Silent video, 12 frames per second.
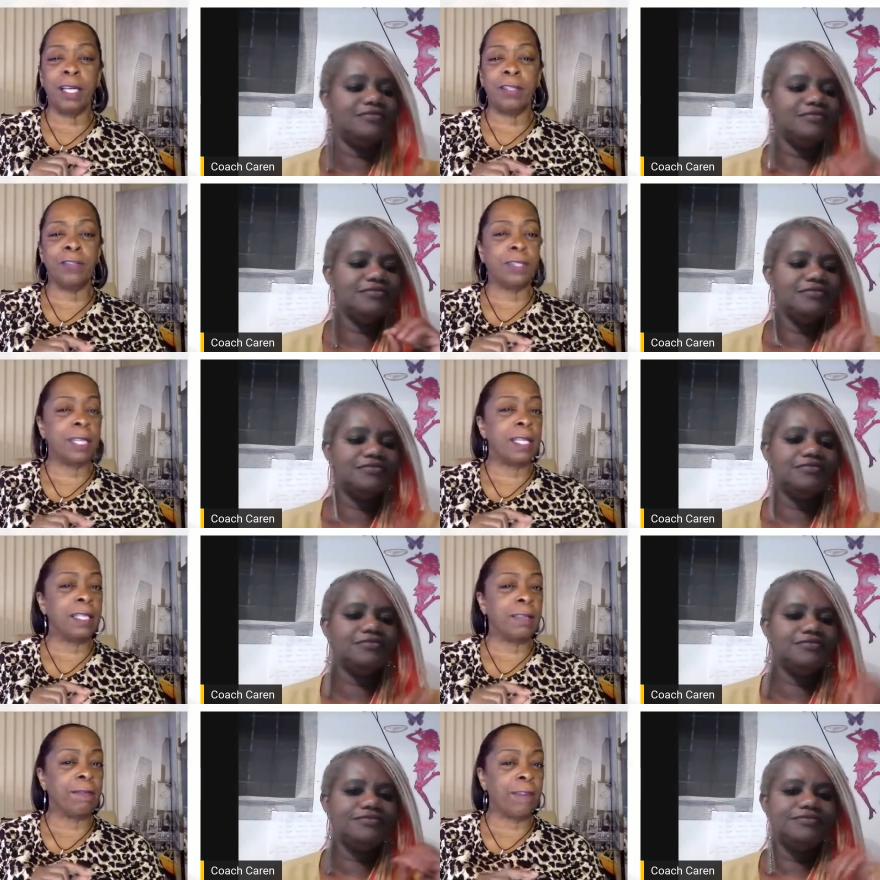
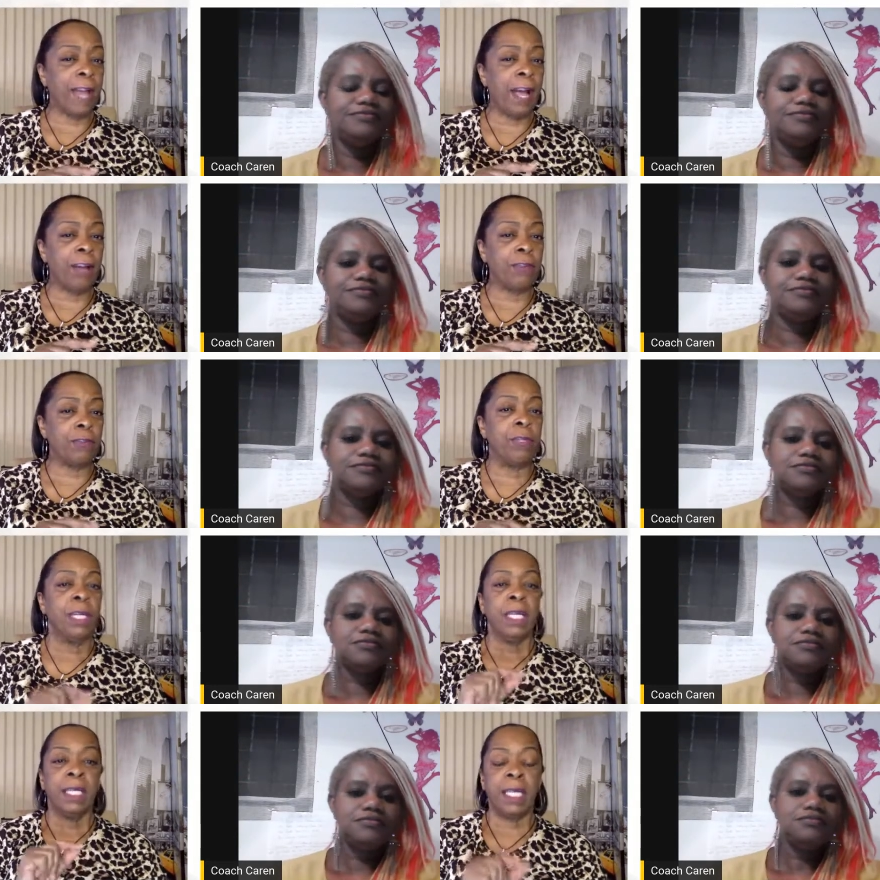Speaker 1: understand the value.
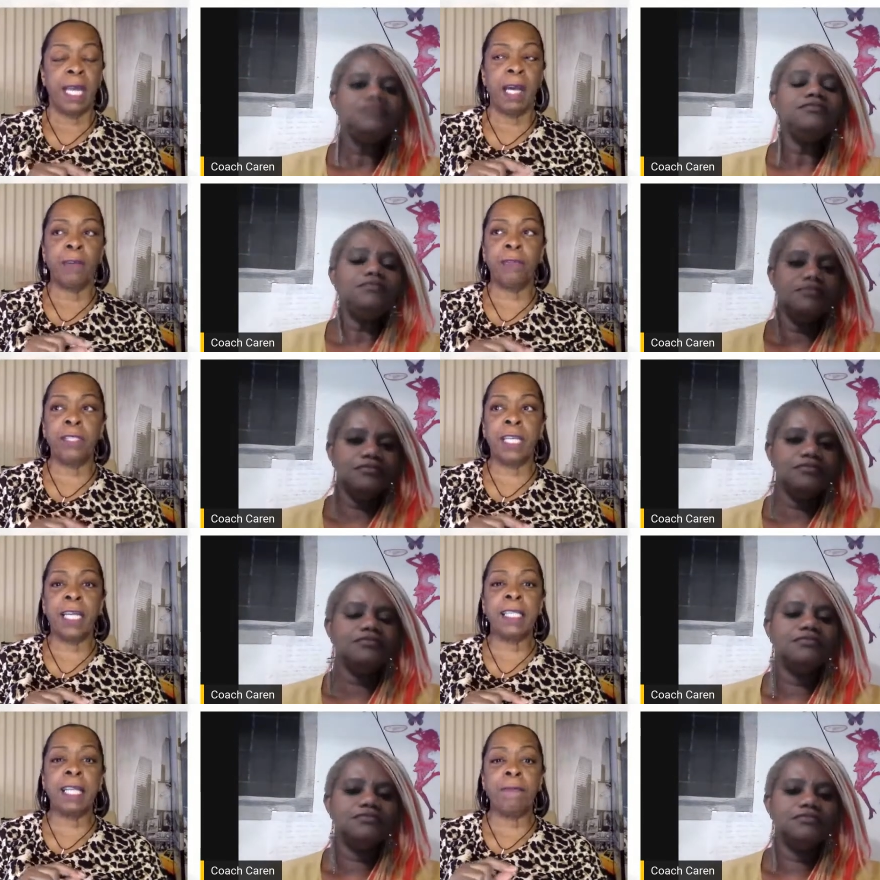Now, if we
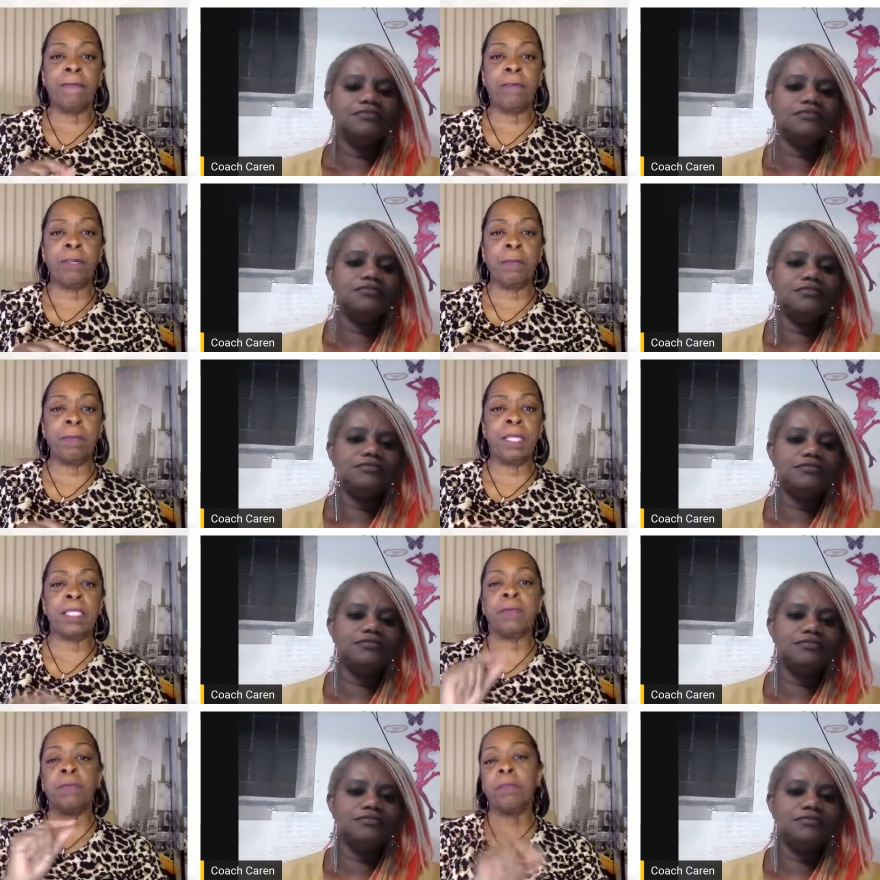take that 40
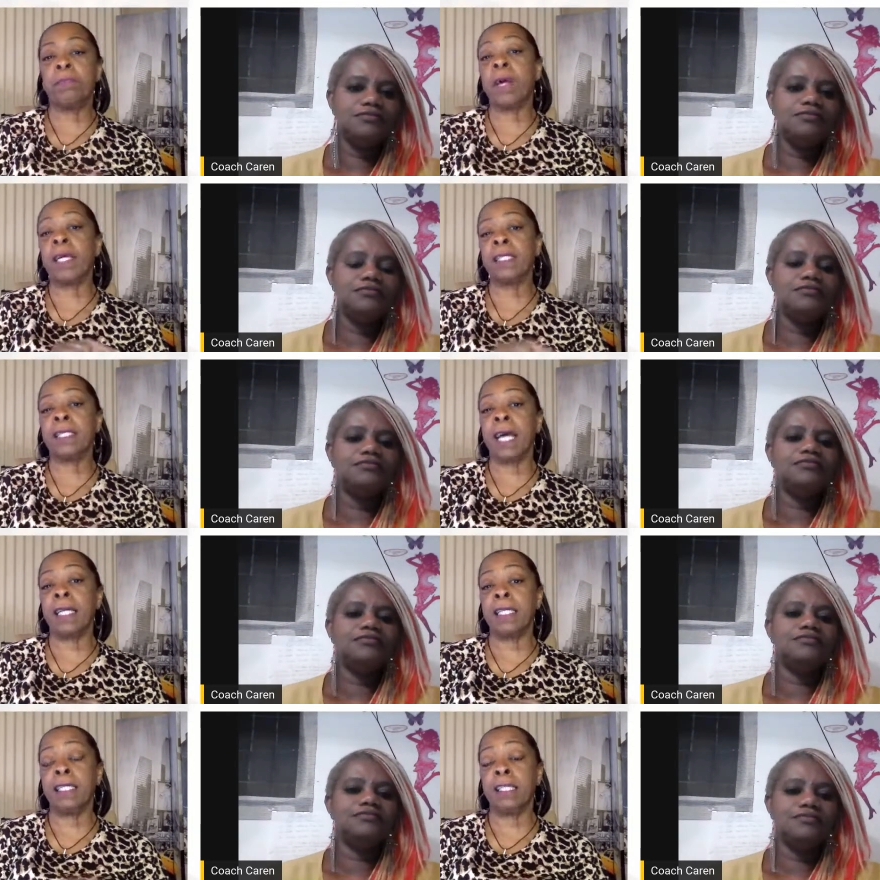minutes and we break it
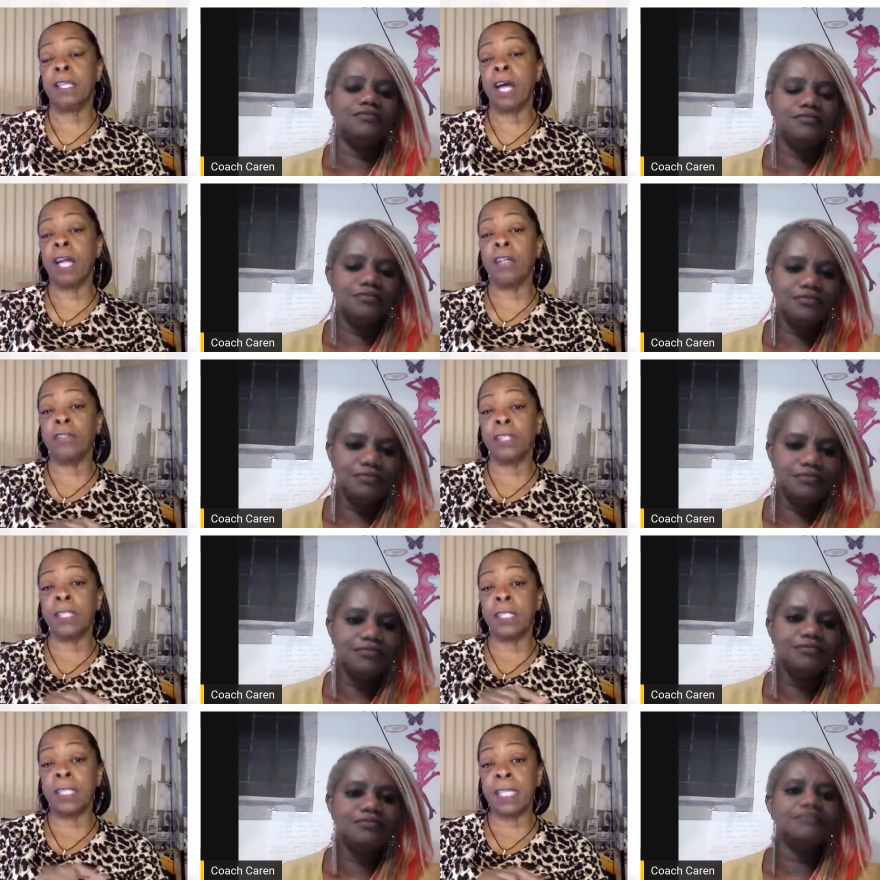down into dollars
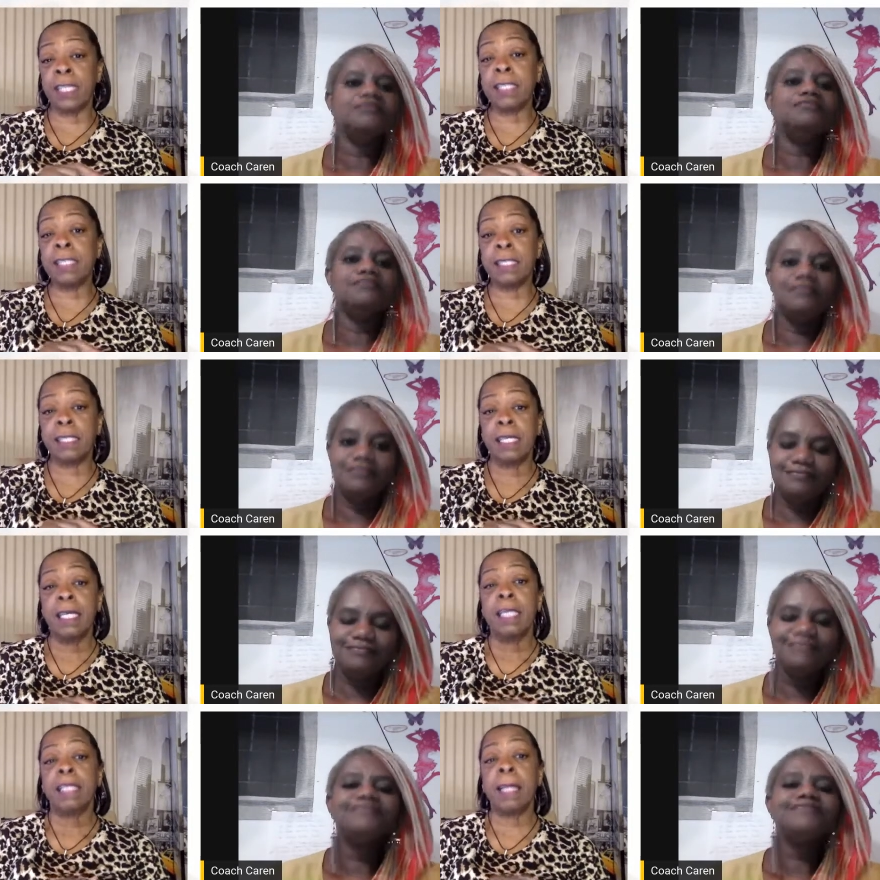and cents,
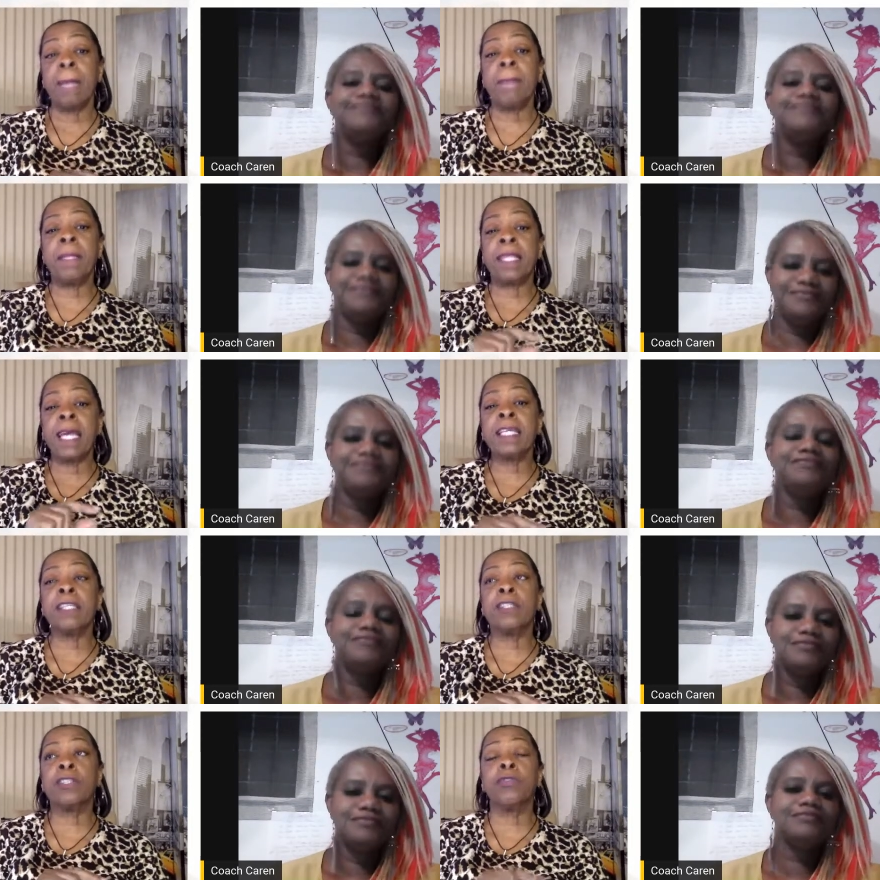that meant they
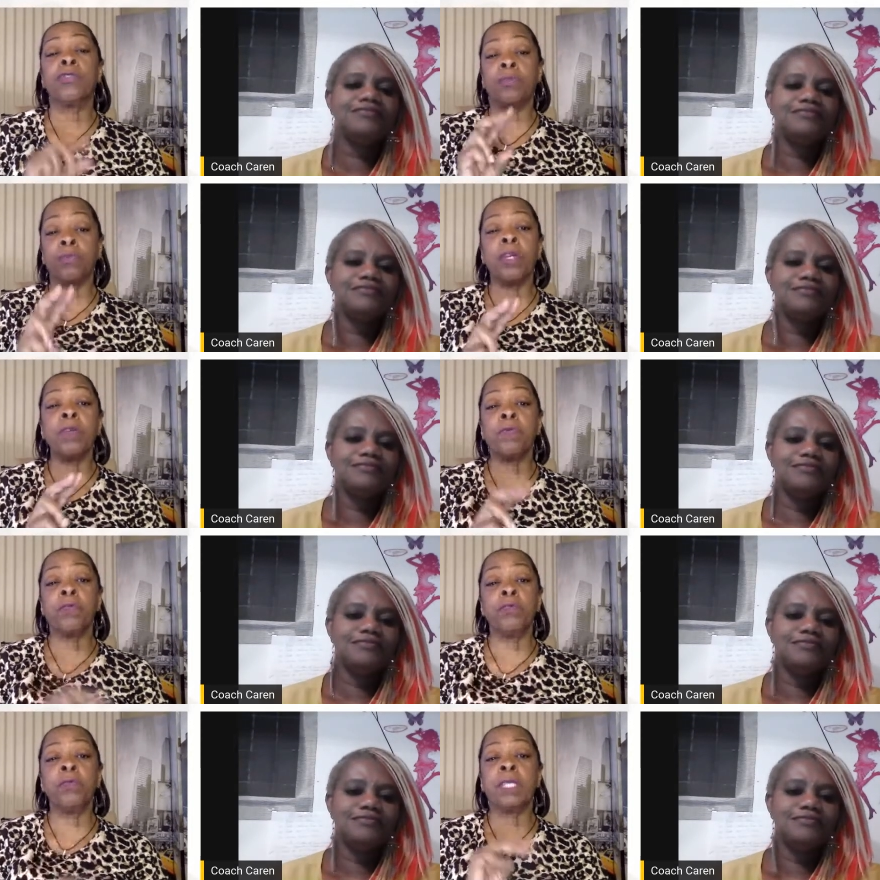could do three
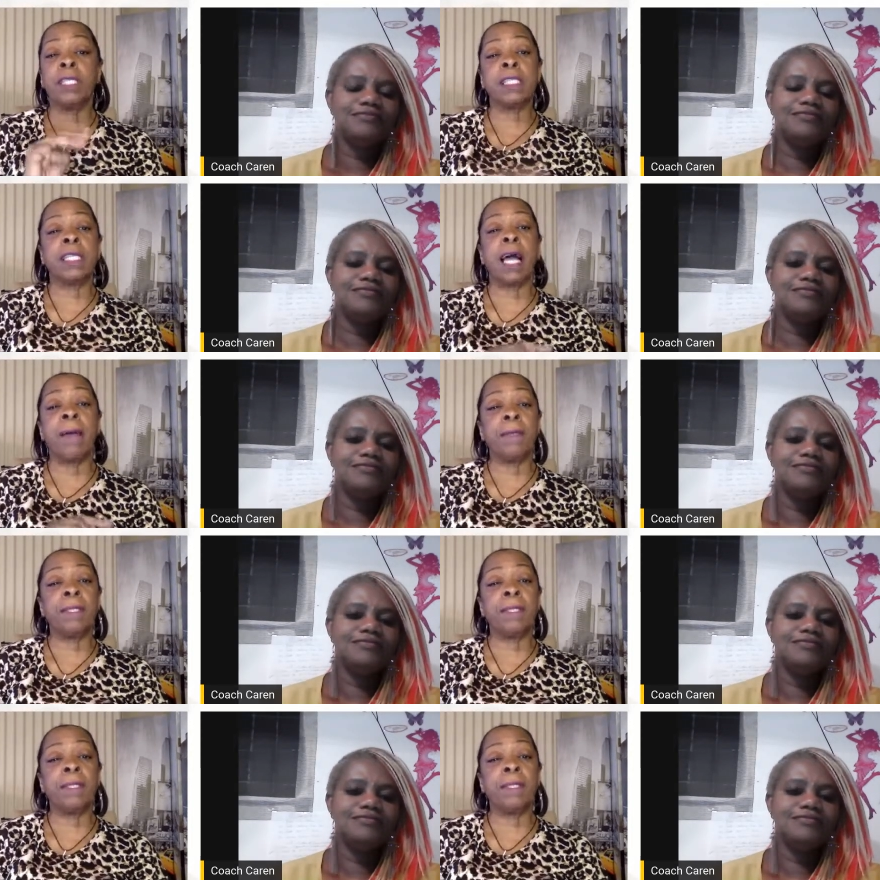rooms in the time